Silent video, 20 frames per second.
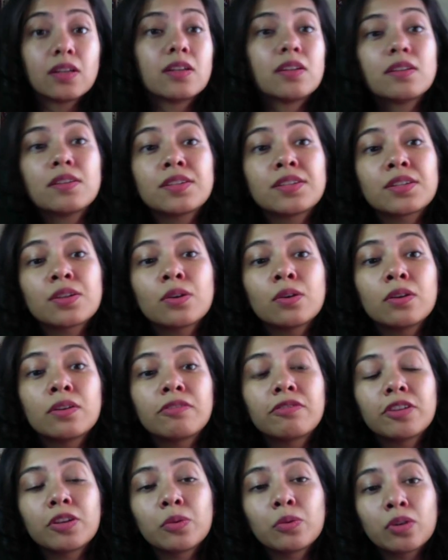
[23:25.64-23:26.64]
So
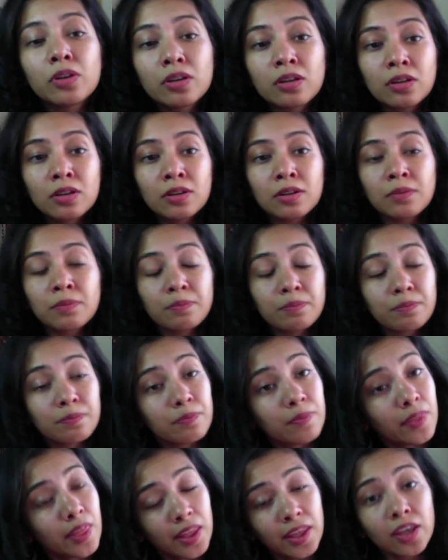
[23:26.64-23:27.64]
if you were
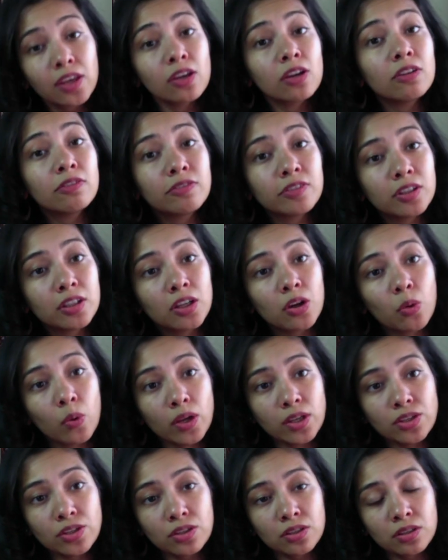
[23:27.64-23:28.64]
thinking of a
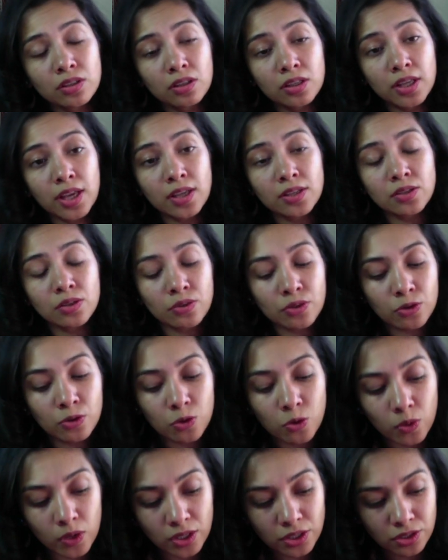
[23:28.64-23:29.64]
question, a yes or no
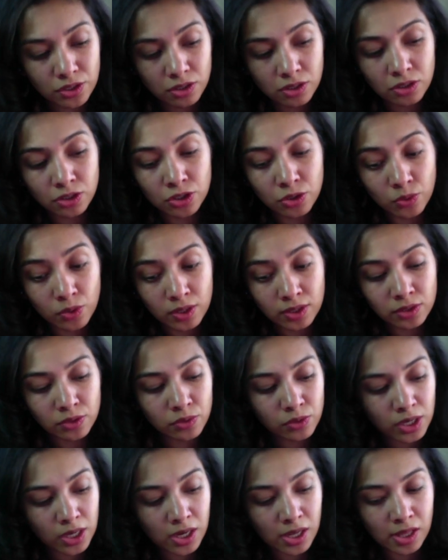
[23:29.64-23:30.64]
question during the
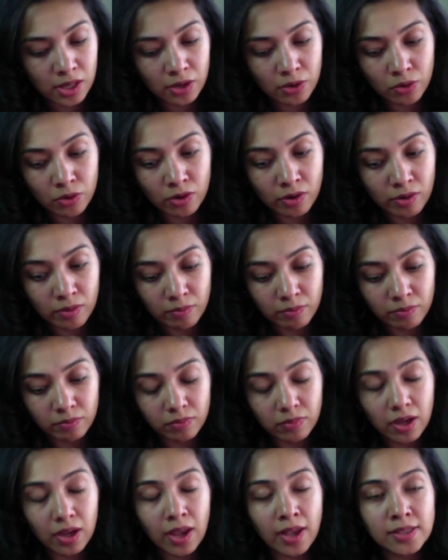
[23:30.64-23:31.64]
reading or
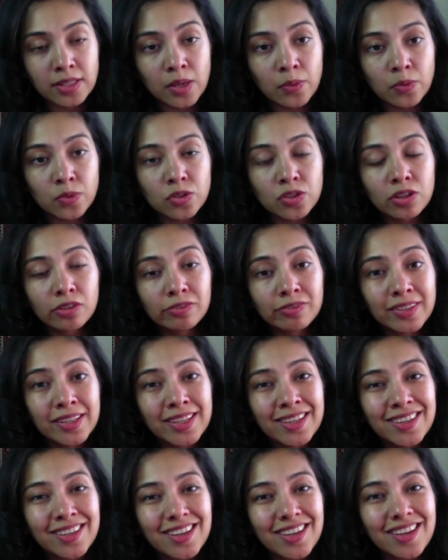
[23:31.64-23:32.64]
as I was
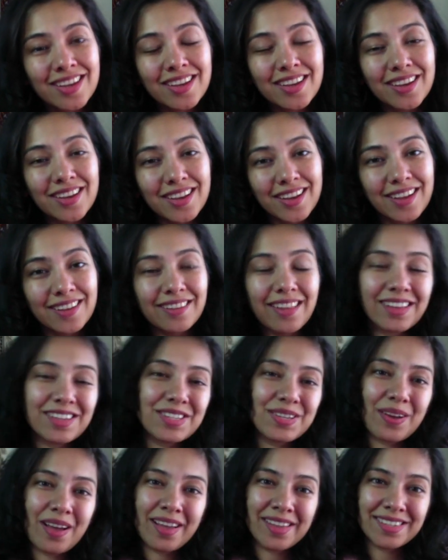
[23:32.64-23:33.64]
shuffling, that's
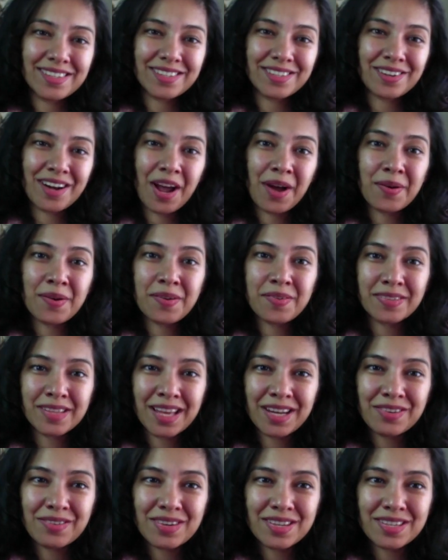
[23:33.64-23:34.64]
your answer, however
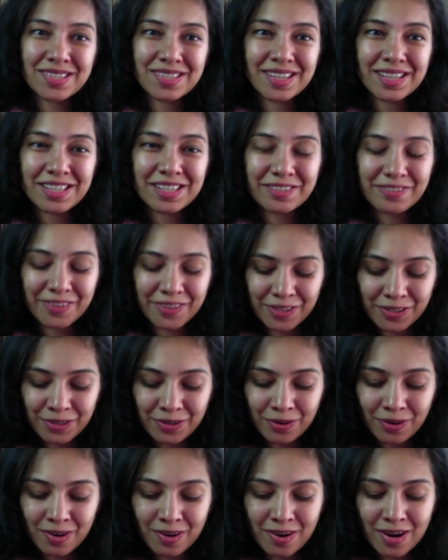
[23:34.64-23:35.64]
that resonates for you.
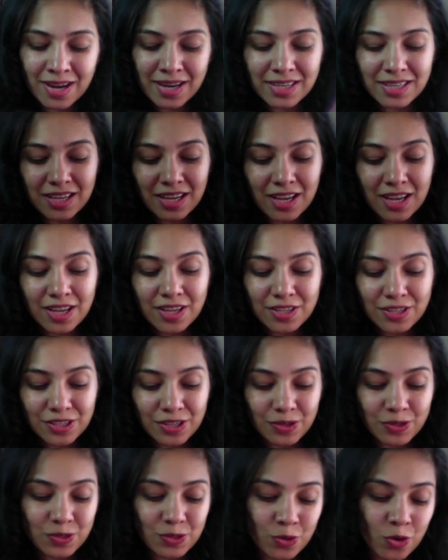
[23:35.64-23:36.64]
All right.
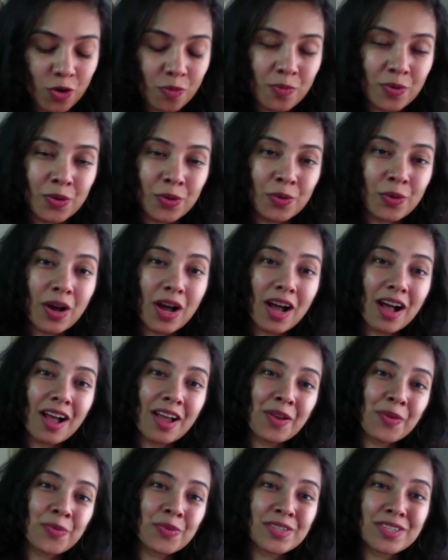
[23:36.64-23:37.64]
So Scorpio,
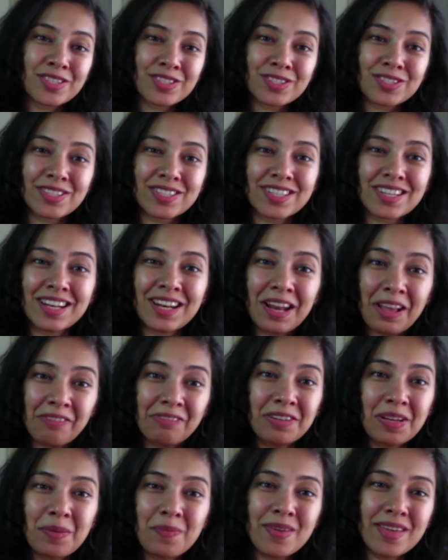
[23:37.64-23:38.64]
it was just
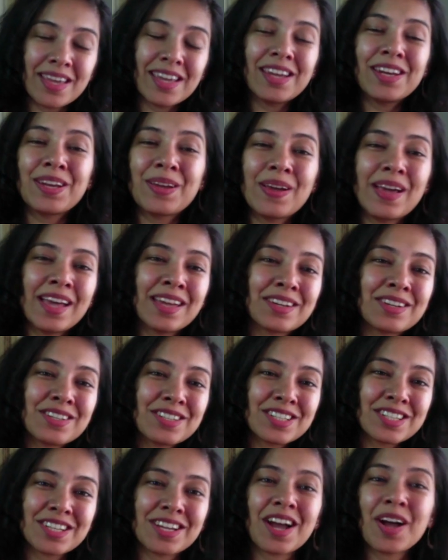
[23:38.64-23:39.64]
lovely being in your
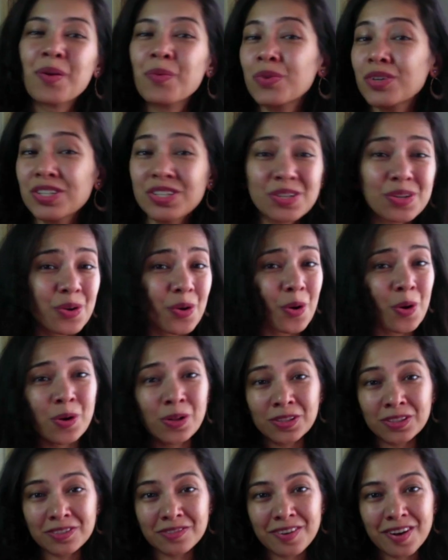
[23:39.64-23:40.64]
energy. I wish you
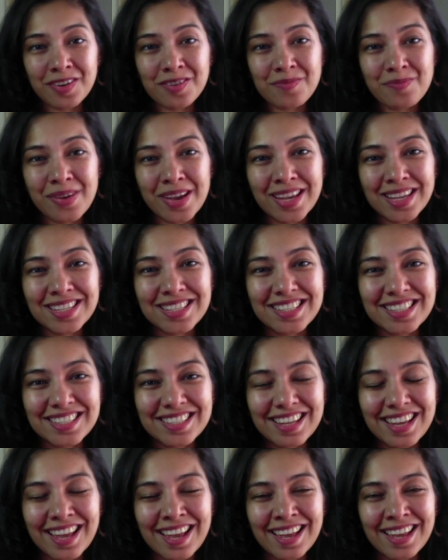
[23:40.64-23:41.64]
all the very
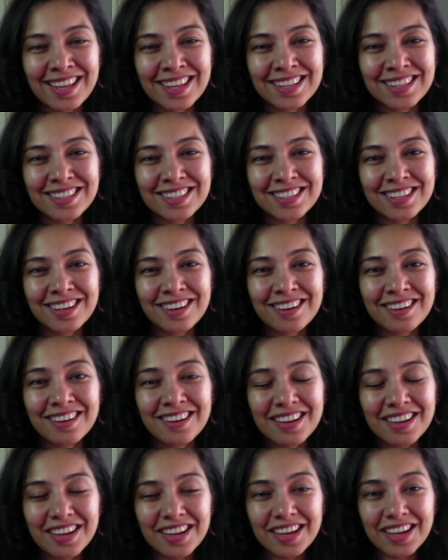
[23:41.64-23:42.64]
best, and
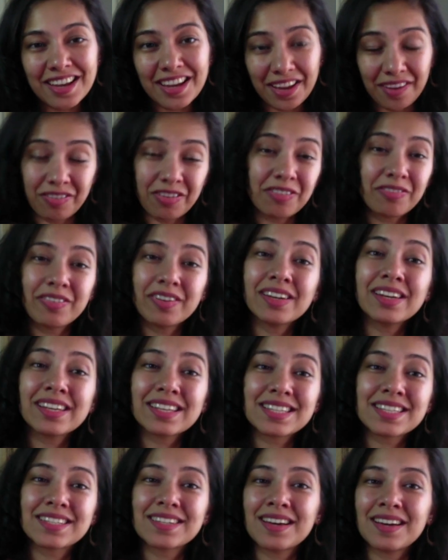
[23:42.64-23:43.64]
if you're feeling
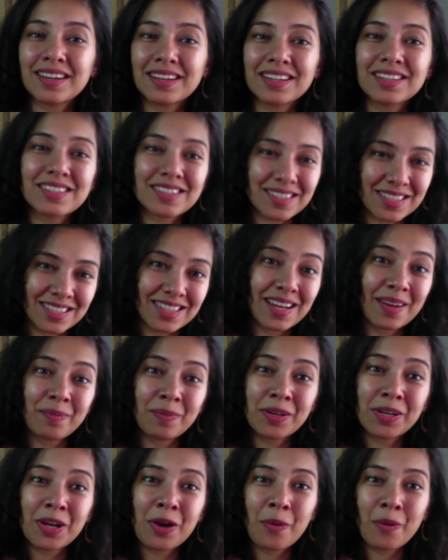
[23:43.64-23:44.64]
stuck, just let
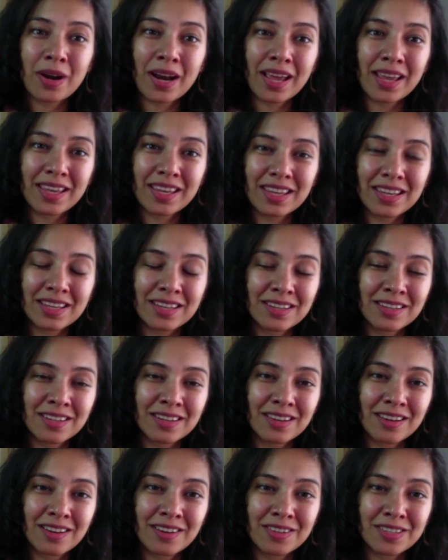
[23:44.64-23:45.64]
me know and I can
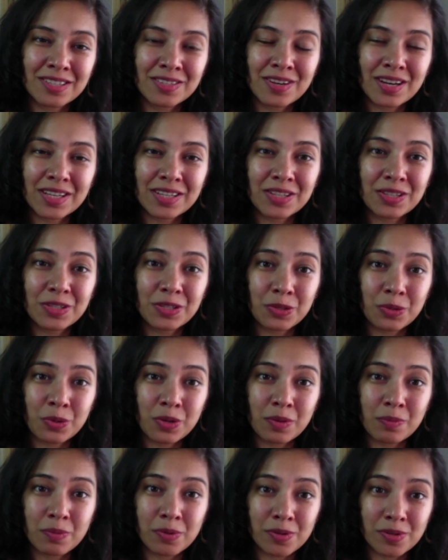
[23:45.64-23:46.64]
direct you to
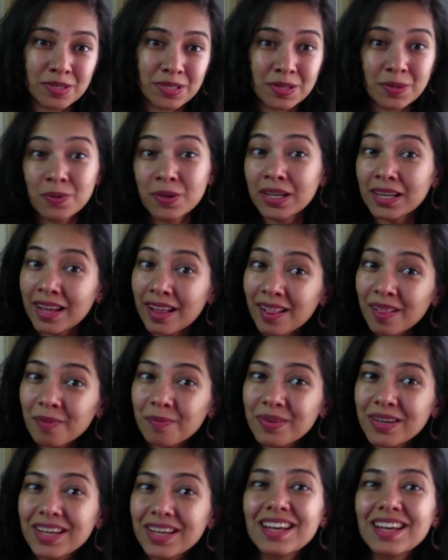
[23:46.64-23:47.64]
a person who can
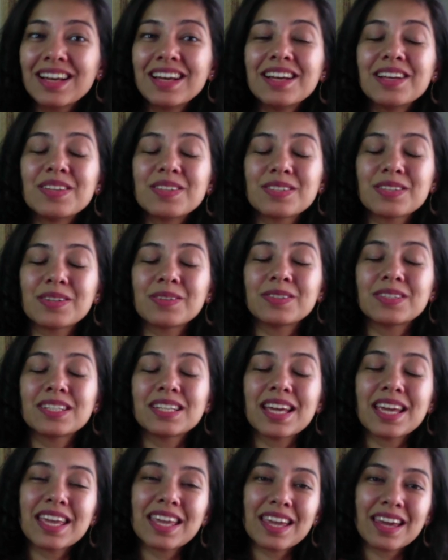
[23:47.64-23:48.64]
help. So
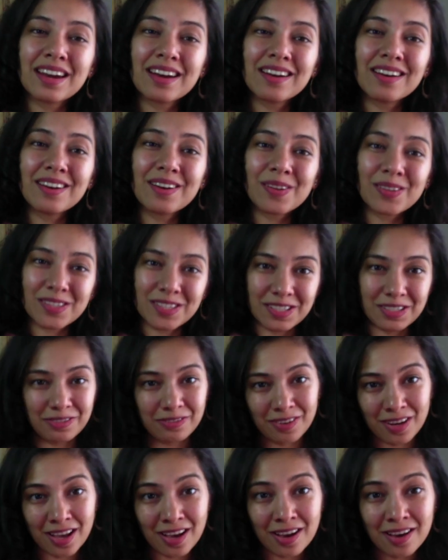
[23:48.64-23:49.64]
take care, lots
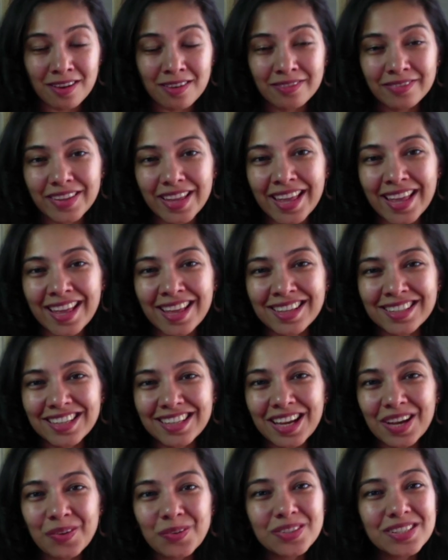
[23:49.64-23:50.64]
of love, and
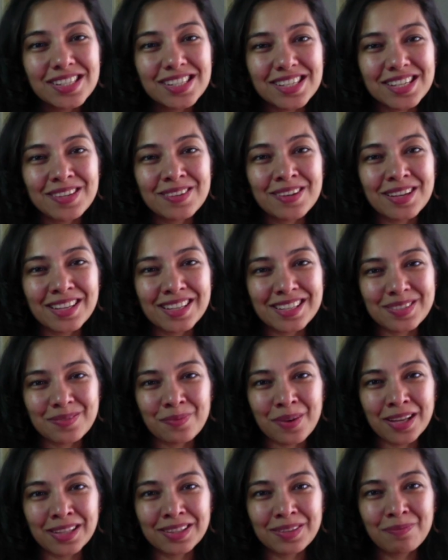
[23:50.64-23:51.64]
I will see you next
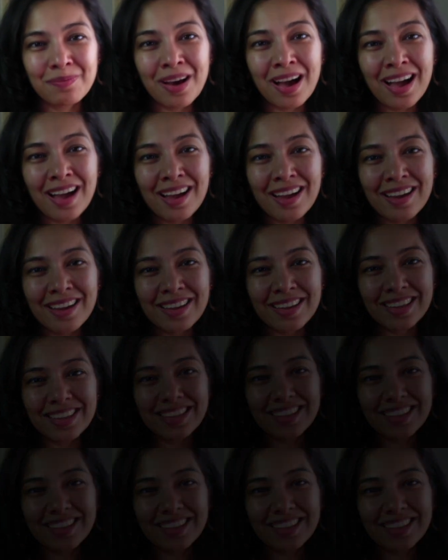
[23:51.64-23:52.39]
month. Bye.